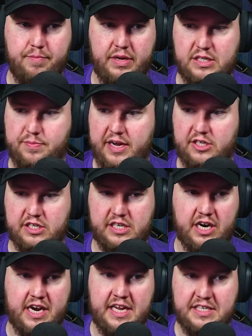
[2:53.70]
mismatches
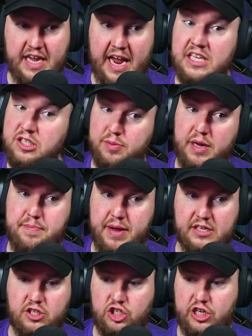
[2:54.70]
here. He is an HP
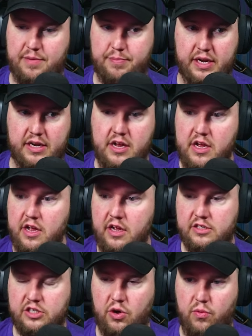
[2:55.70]
based champion,
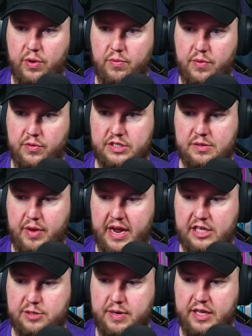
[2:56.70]
so we went with some
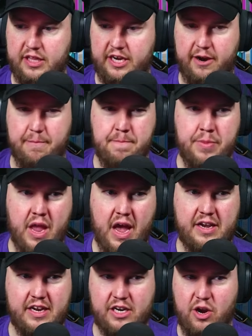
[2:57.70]
HP there. I
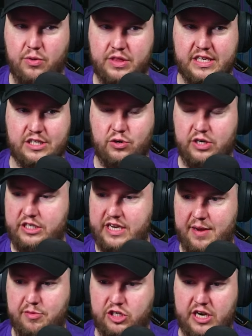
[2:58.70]
did go with this crit
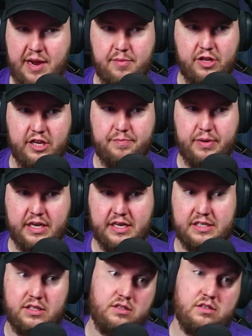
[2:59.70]
damage amulet
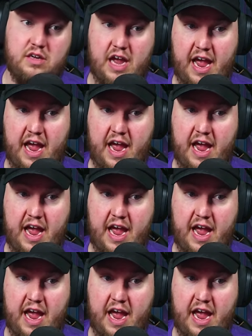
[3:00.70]
because I